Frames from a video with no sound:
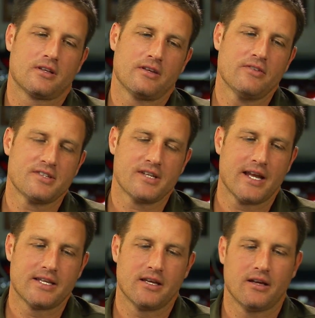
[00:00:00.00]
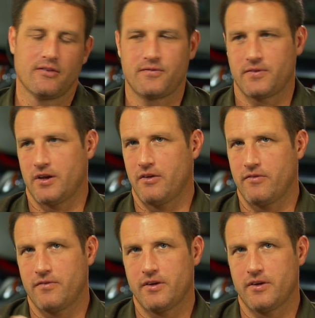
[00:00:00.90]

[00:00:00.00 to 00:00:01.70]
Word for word: give us an idea of, of